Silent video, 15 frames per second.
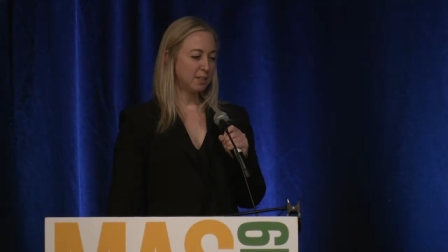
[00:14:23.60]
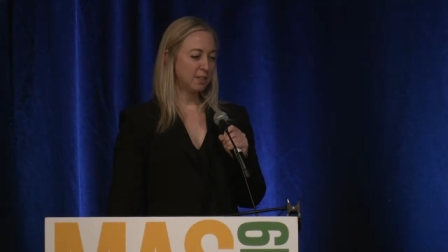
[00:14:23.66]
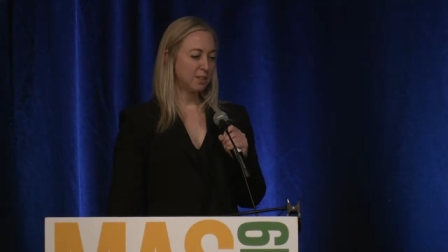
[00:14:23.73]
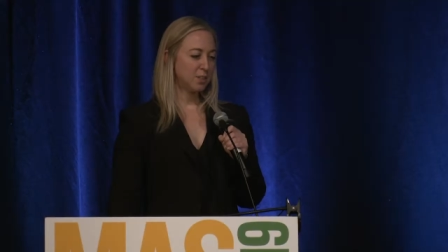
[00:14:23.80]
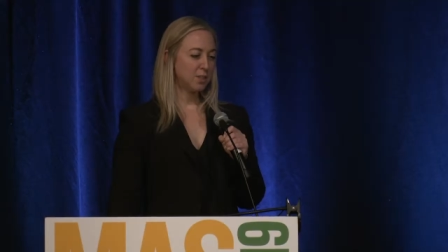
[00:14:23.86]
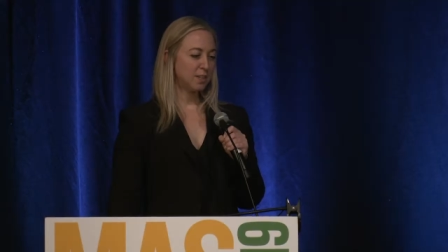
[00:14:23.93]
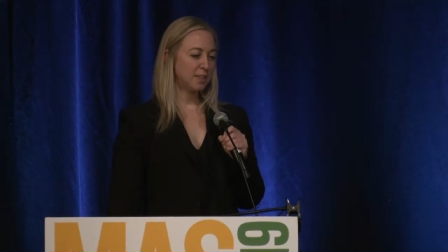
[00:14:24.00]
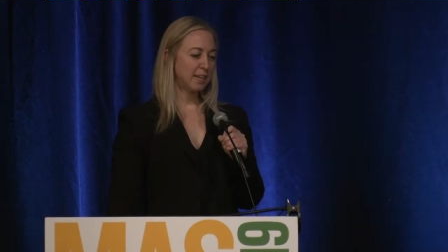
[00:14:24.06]

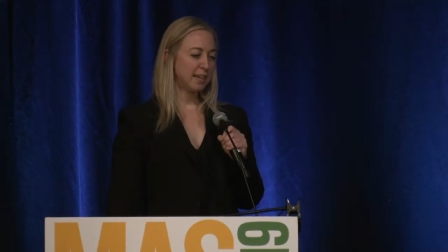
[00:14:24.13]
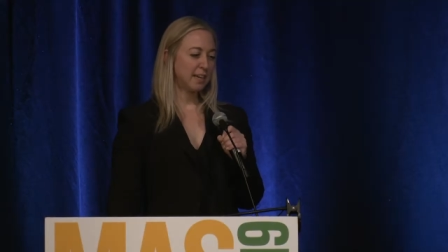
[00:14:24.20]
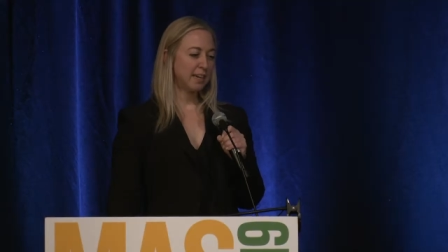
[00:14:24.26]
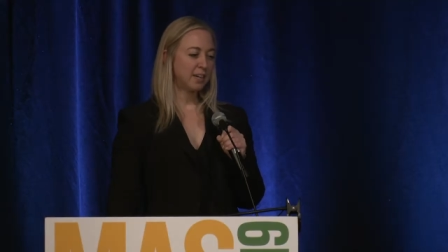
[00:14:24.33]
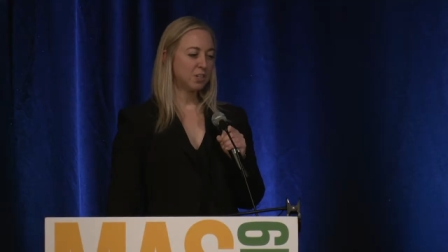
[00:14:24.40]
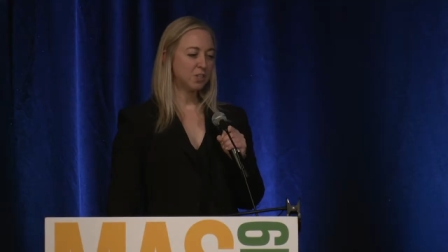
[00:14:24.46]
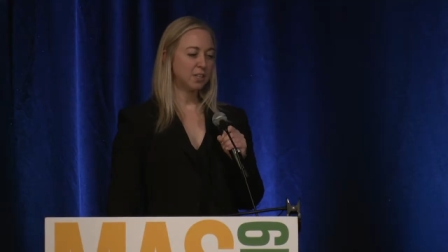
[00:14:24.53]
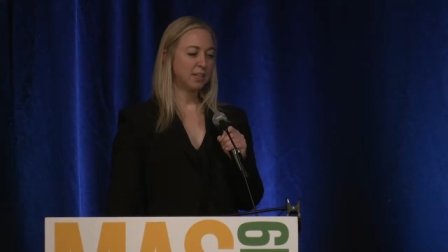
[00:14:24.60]
so that they can
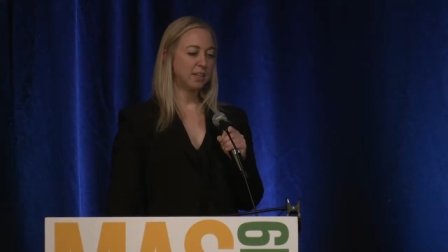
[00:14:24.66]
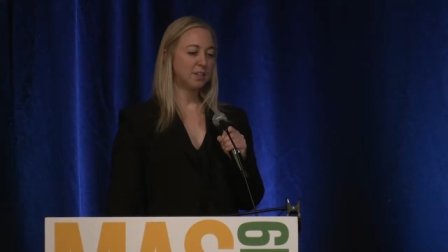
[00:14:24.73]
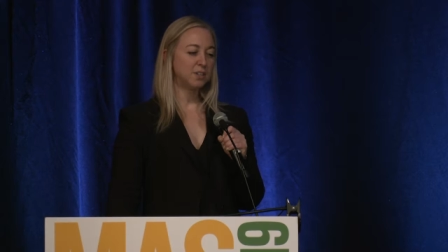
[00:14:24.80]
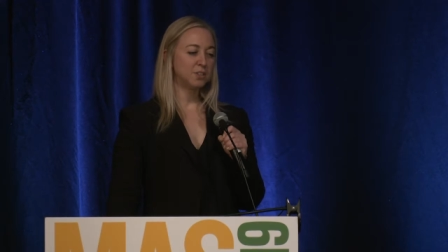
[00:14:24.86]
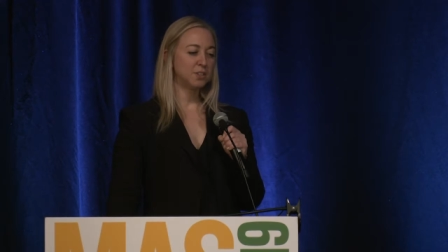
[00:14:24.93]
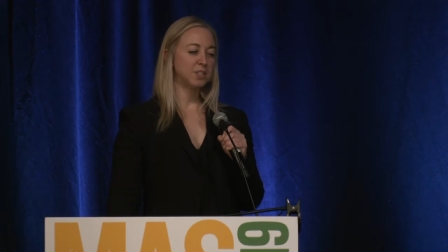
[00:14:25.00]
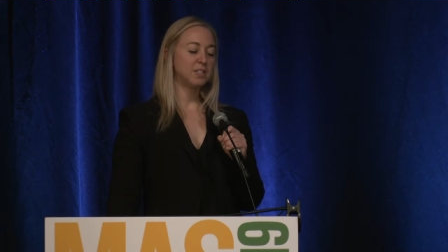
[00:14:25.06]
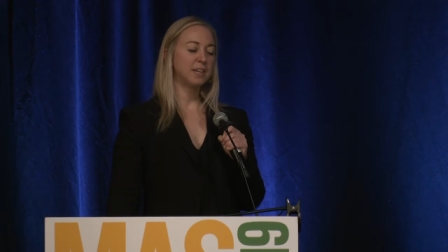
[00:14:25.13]
actually
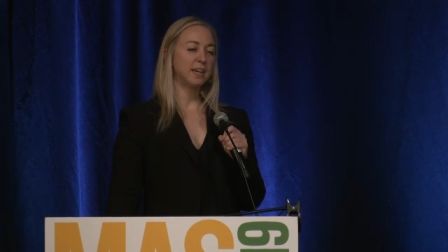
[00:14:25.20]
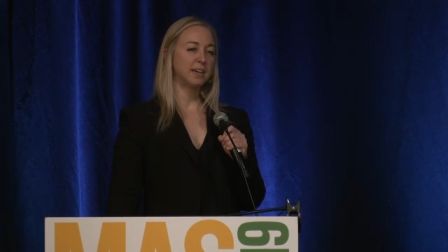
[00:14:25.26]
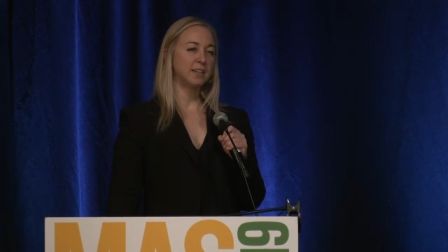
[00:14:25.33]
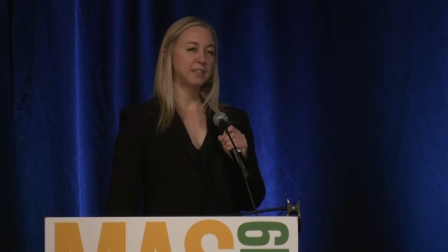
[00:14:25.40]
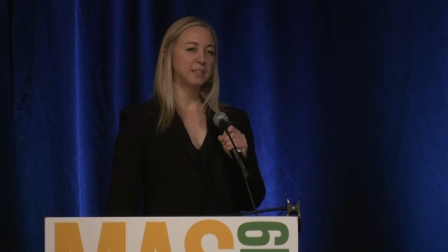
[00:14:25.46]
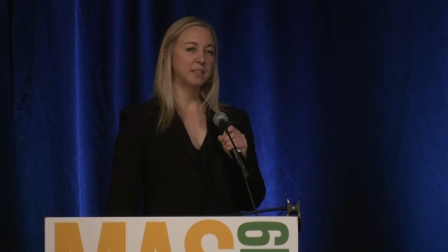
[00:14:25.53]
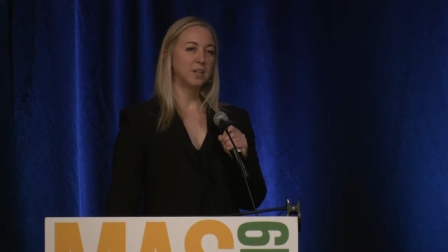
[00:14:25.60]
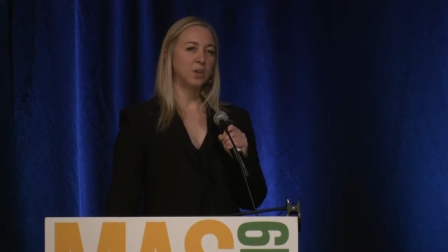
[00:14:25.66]

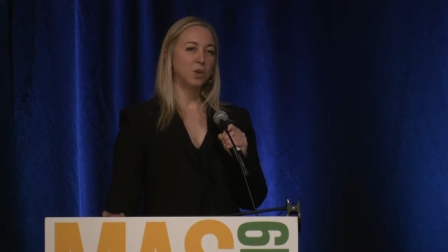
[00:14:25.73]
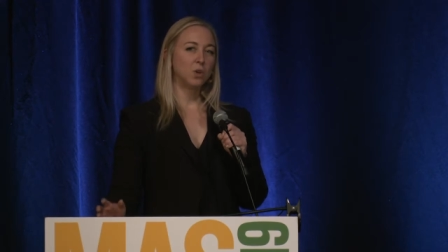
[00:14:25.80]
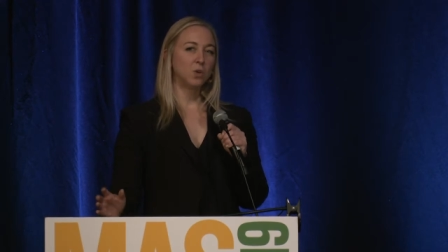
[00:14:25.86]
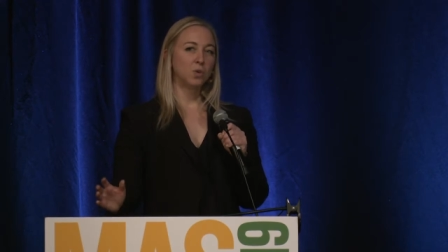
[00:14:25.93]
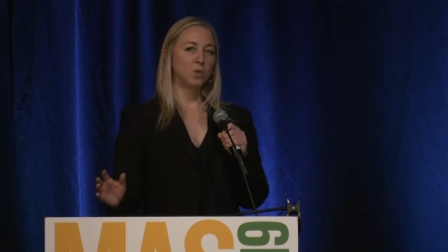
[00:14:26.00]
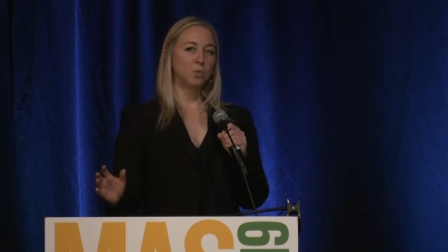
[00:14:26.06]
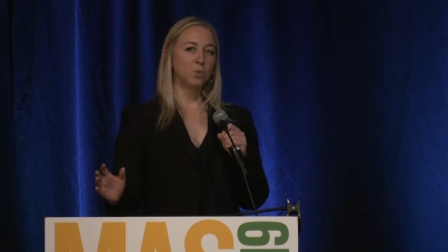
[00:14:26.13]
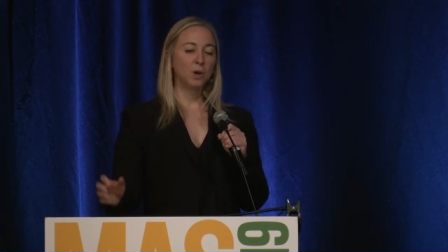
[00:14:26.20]
understand
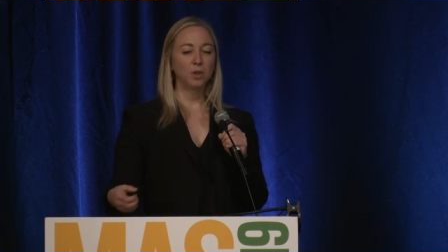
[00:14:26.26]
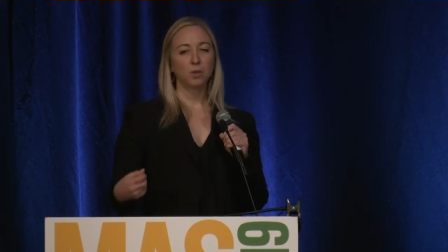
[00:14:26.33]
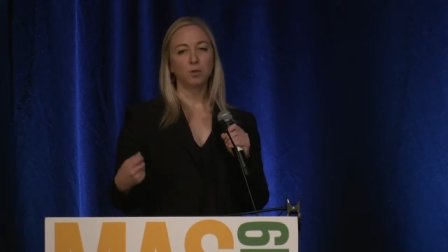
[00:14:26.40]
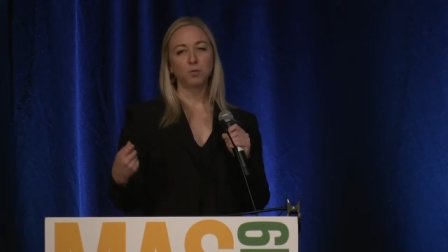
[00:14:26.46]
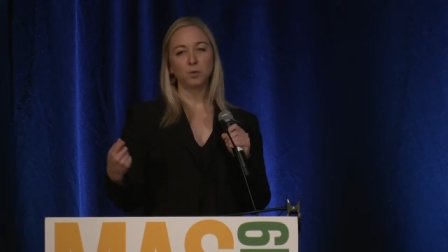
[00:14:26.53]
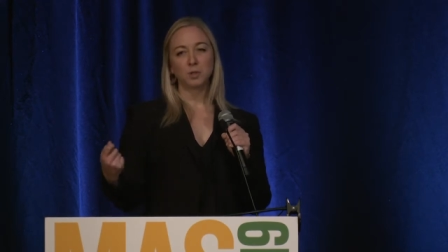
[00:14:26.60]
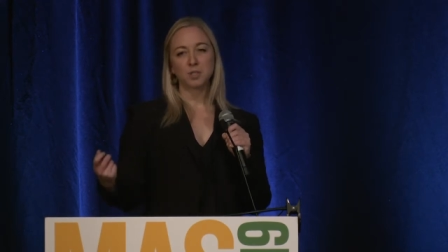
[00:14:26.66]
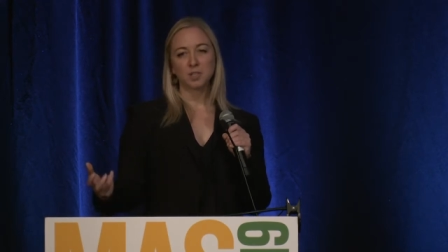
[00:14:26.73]
where their
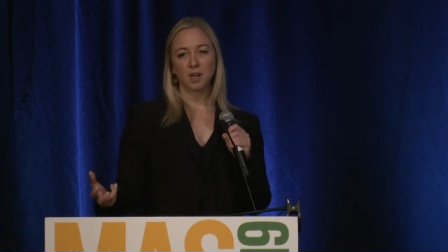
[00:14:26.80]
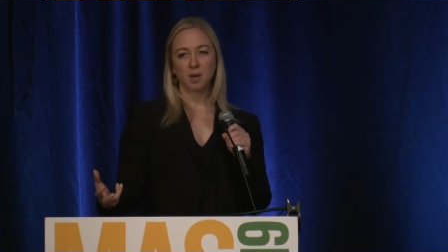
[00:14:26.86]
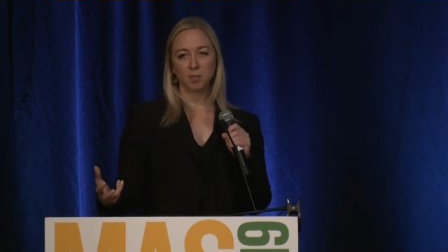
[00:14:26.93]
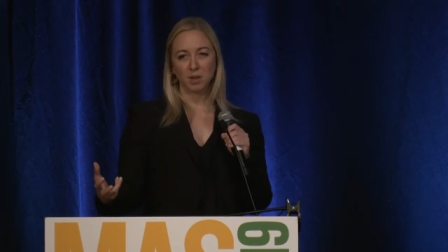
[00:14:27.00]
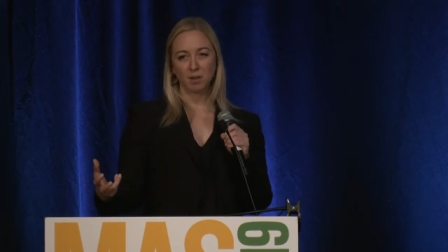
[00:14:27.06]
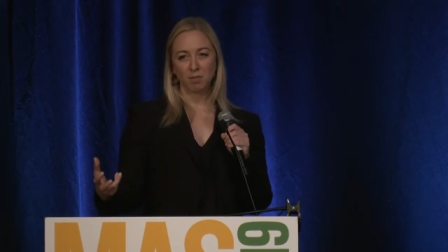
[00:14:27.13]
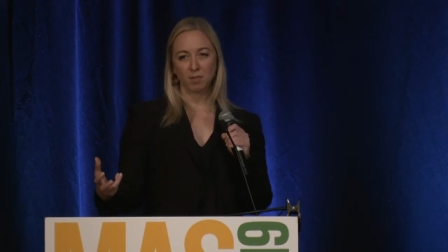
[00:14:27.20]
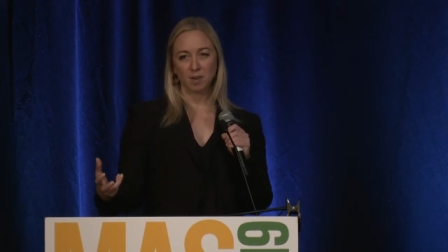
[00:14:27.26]
food is
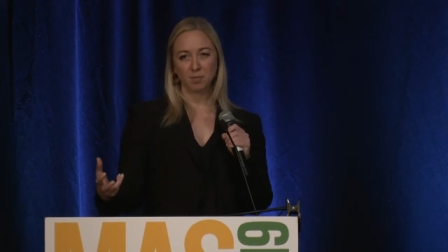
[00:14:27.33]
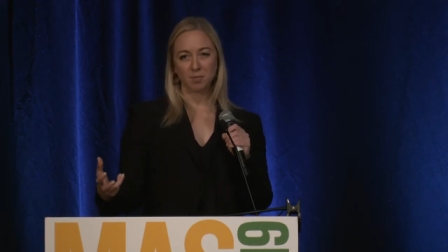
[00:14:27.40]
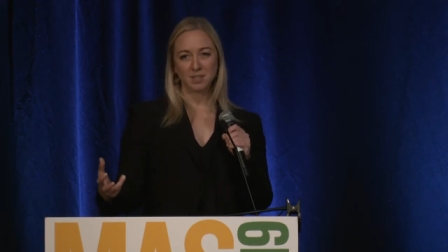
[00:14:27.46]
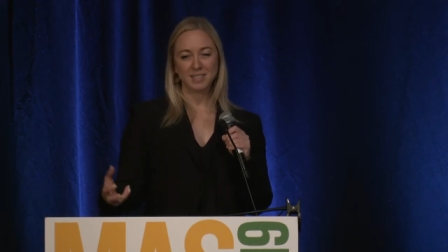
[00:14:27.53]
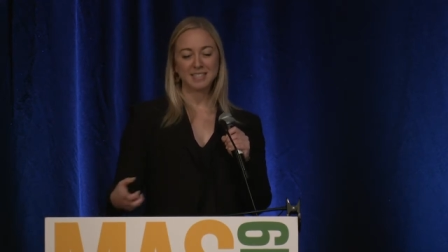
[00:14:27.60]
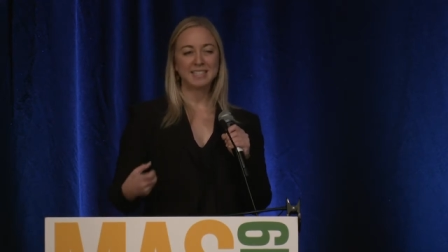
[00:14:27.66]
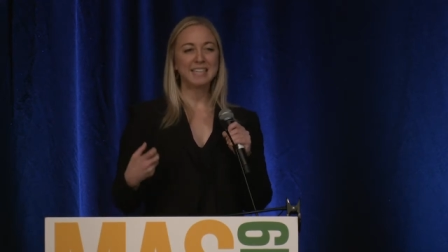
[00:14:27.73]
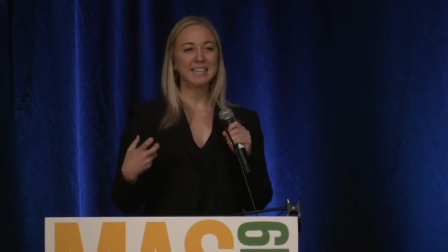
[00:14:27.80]
coming from,
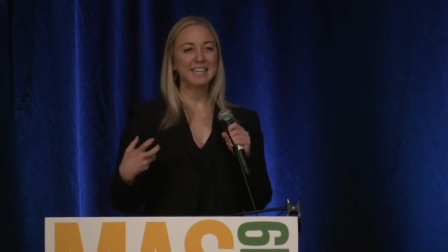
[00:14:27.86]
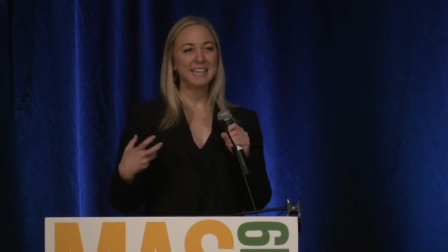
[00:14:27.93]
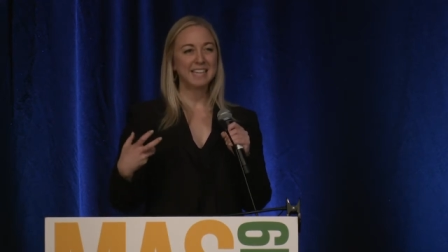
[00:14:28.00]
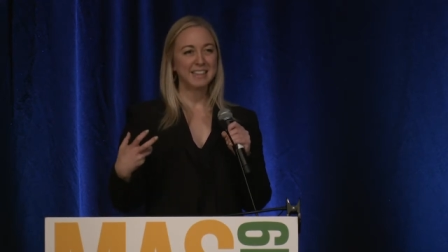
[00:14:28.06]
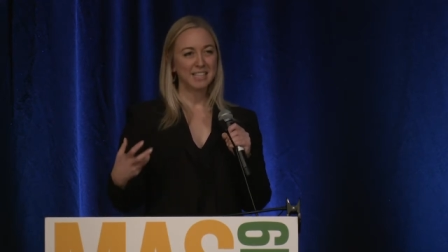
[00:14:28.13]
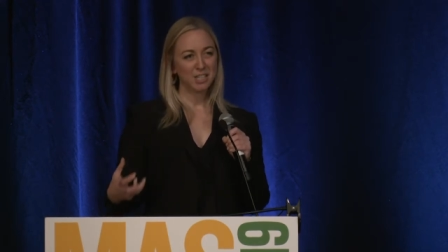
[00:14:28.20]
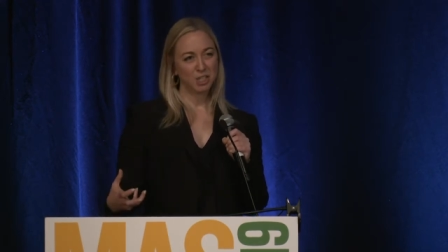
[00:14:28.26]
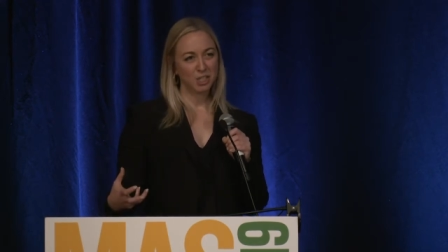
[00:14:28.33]
to dig
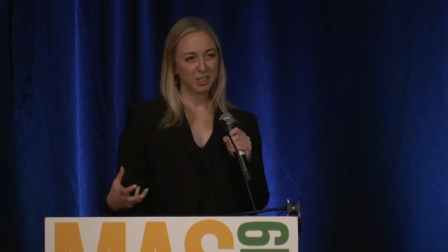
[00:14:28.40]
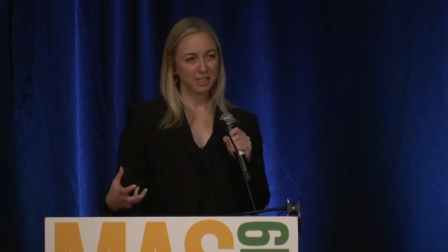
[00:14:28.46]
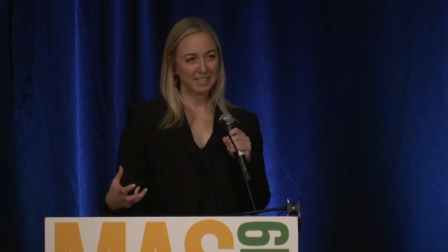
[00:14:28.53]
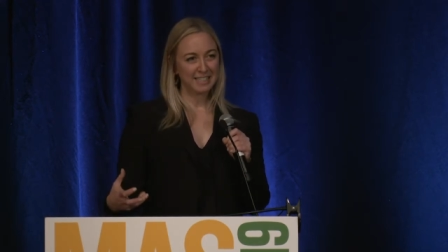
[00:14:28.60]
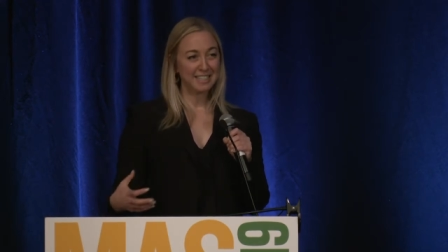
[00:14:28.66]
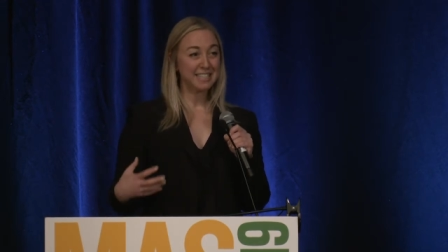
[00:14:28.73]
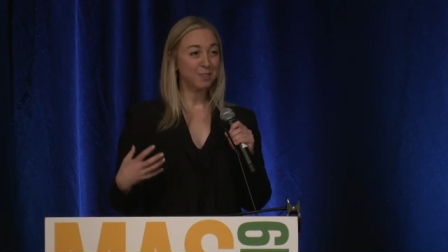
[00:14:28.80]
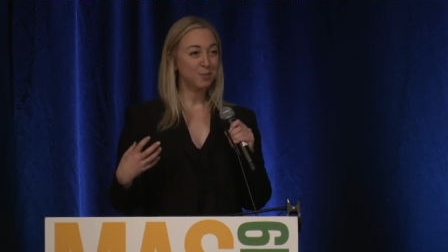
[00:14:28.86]
in the dirt.
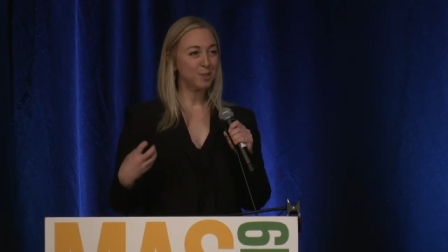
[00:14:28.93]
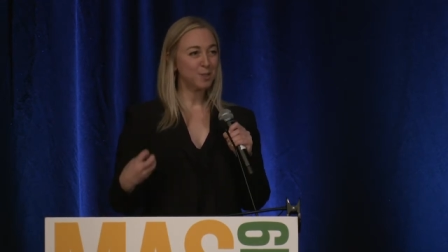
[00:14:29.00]
It sounds